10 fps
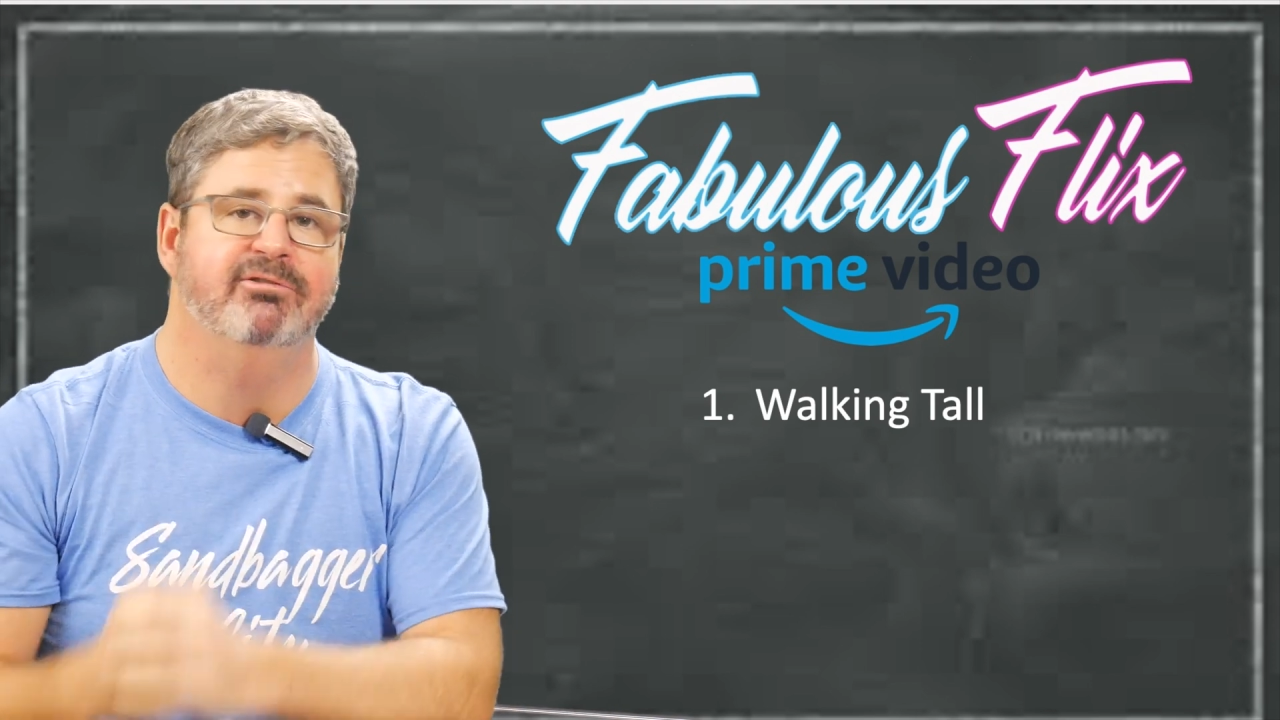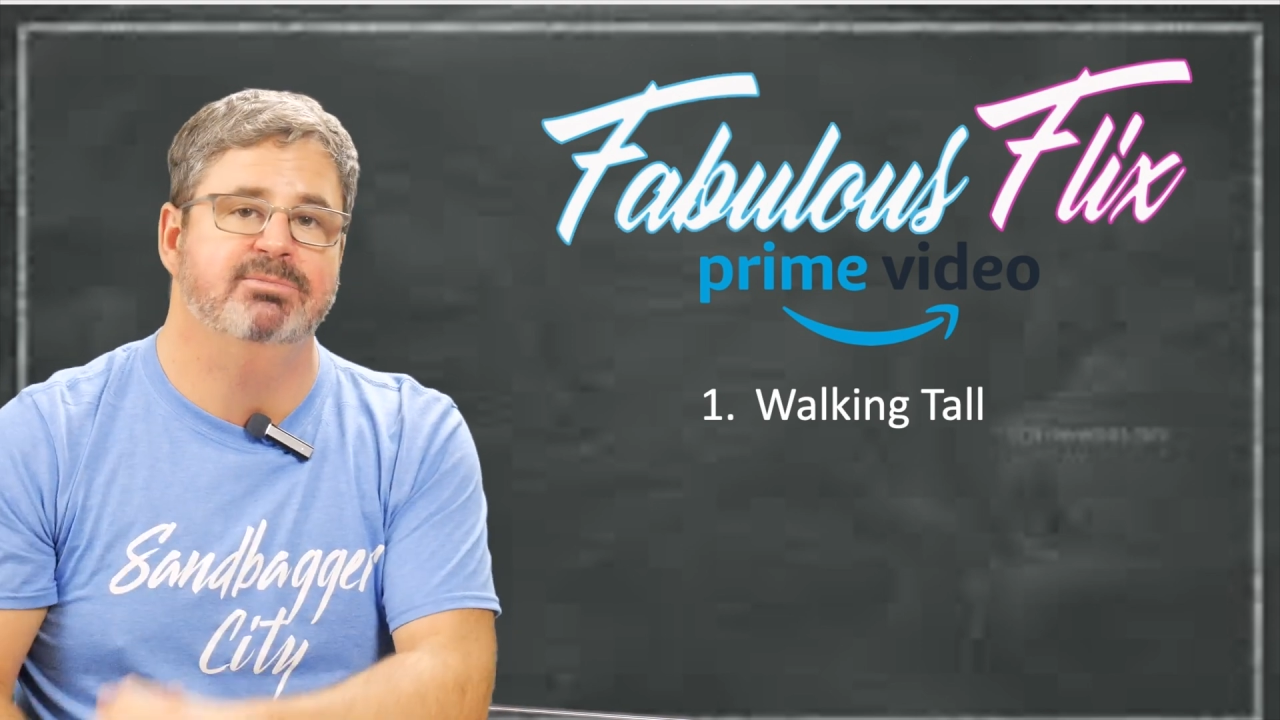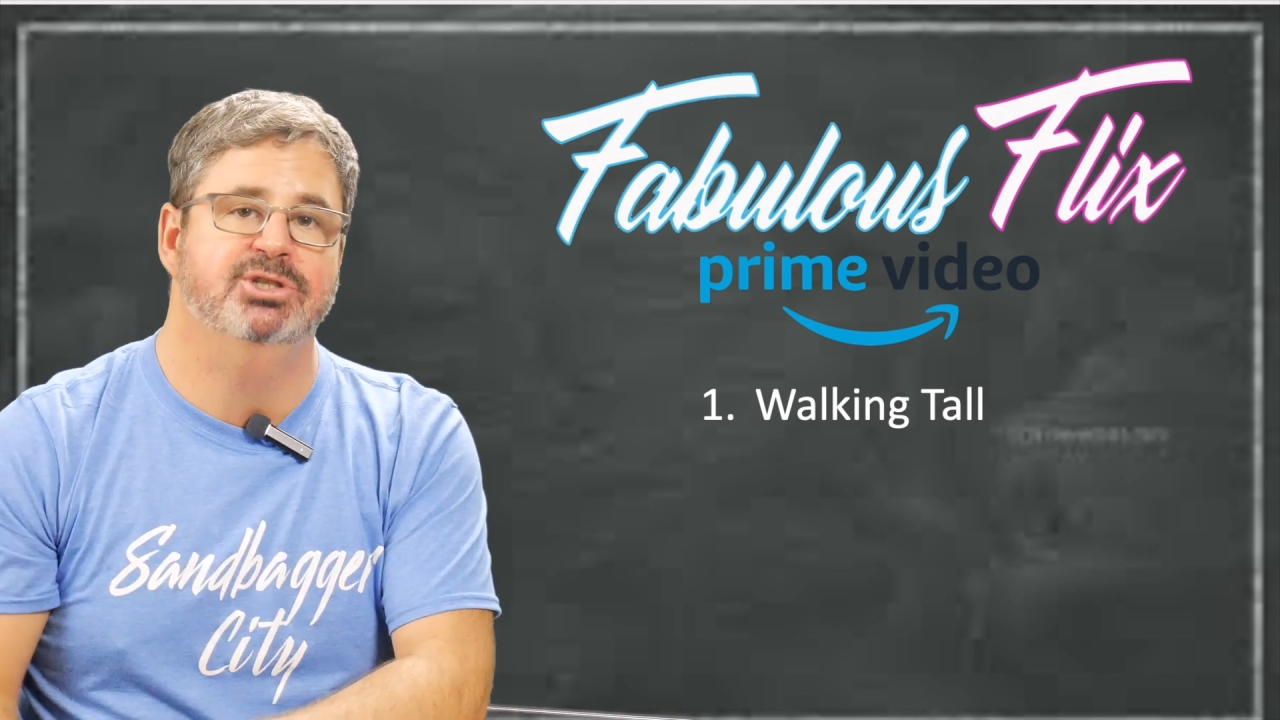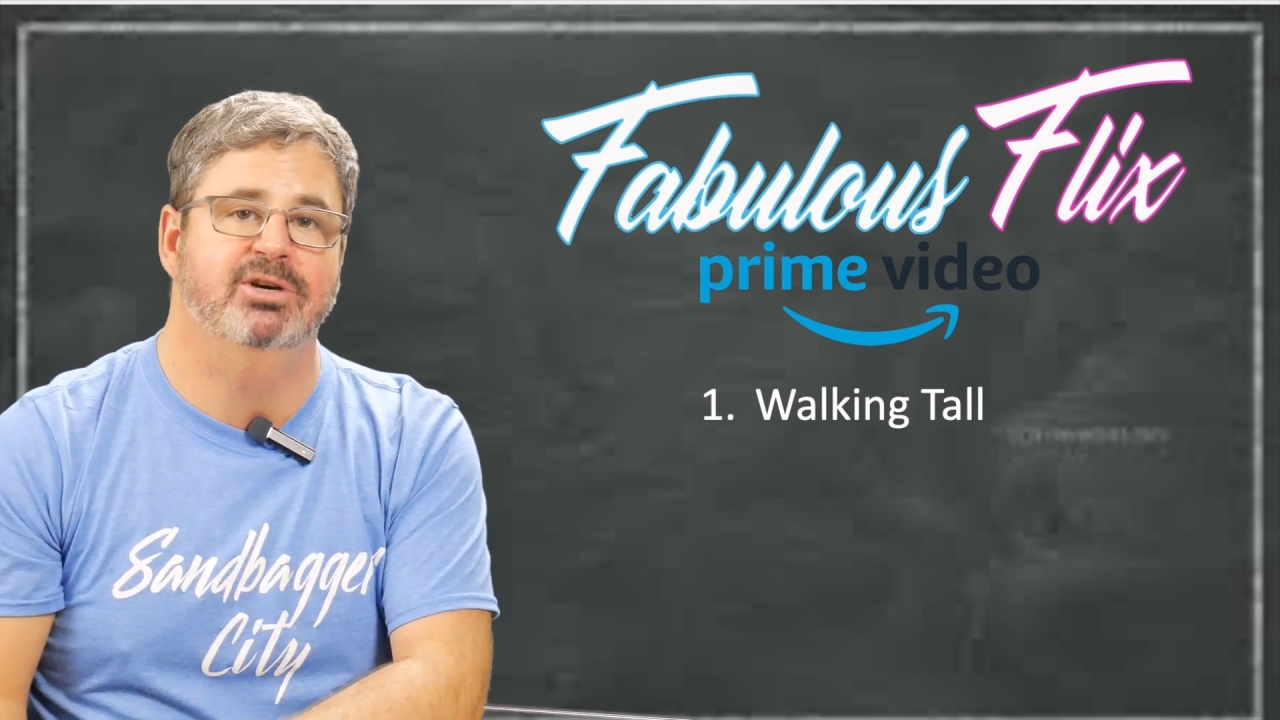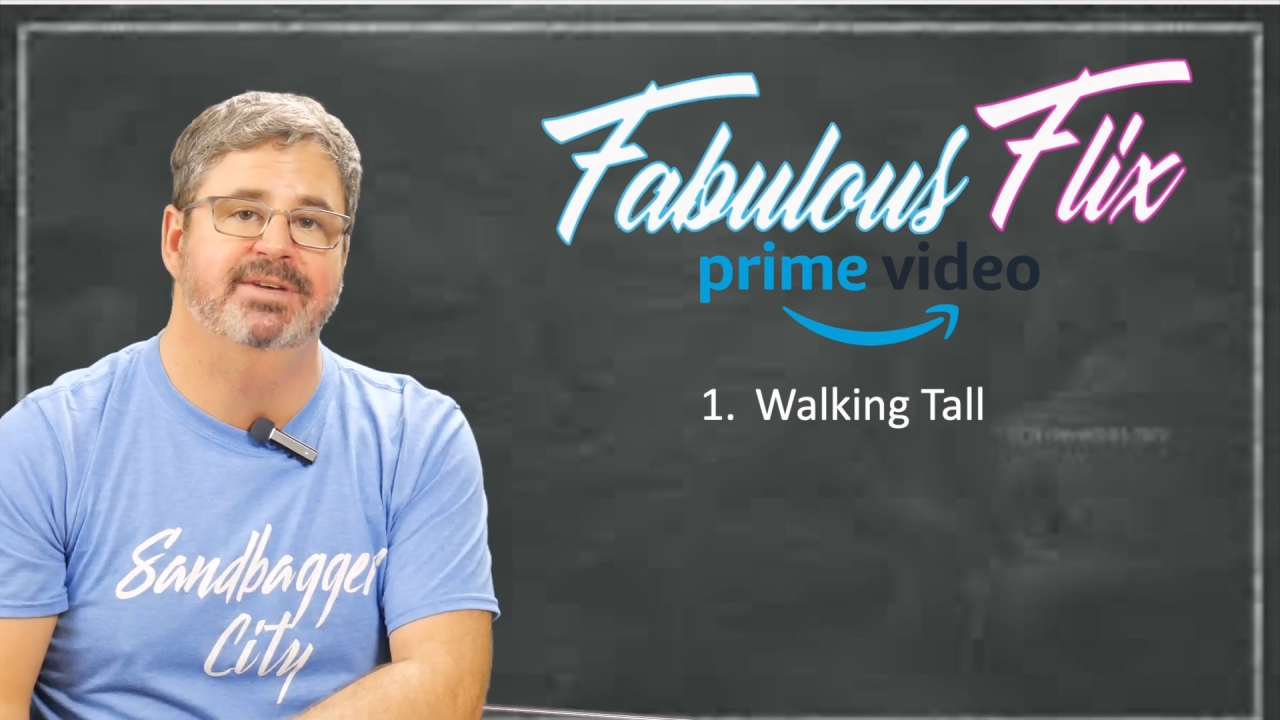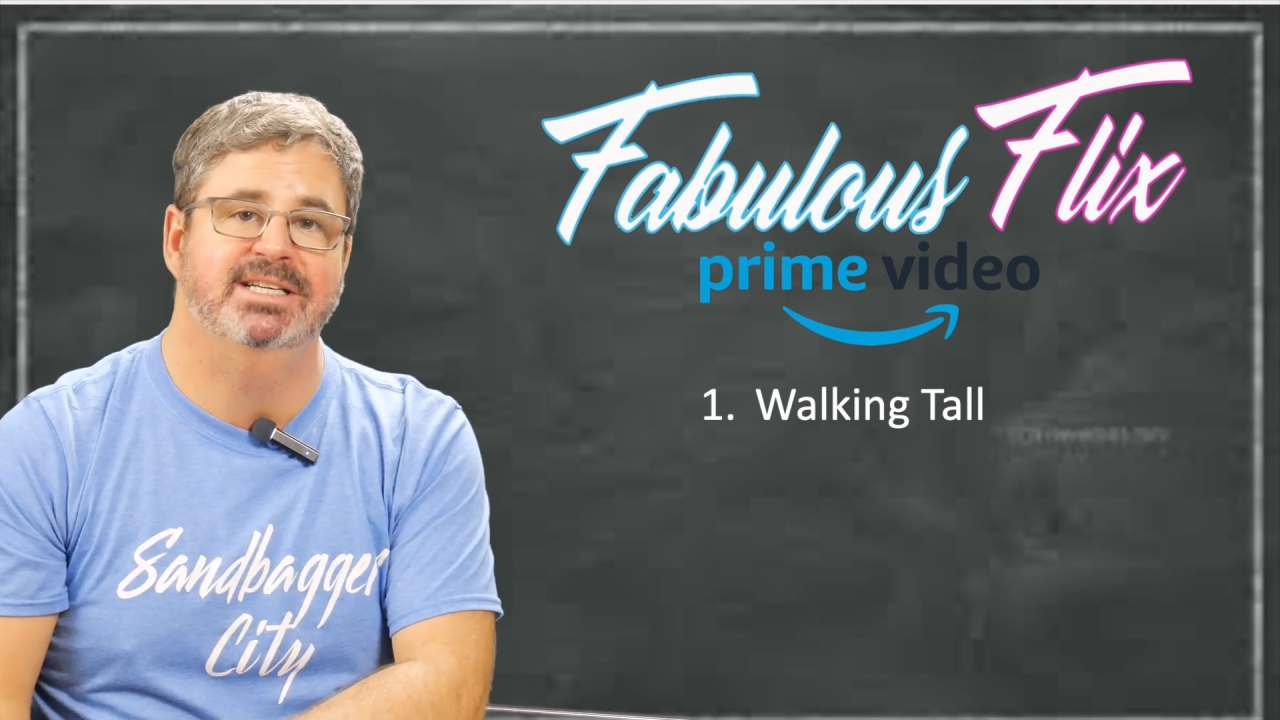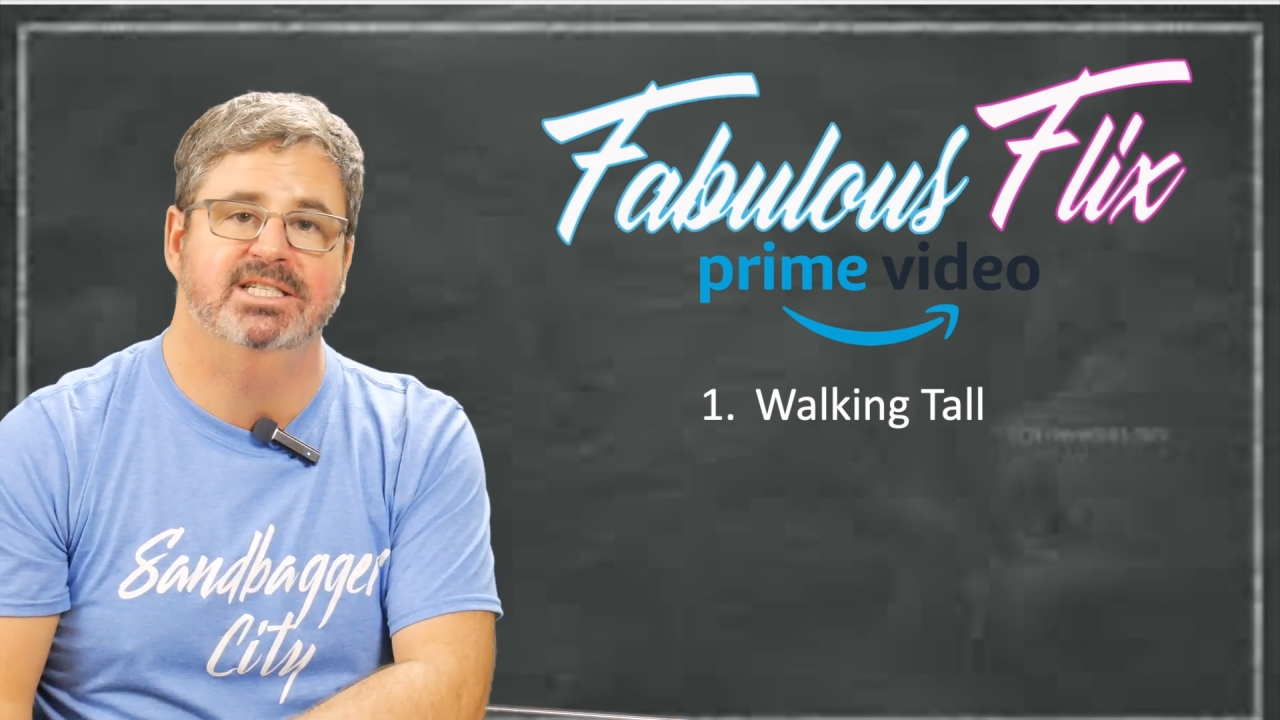from serving his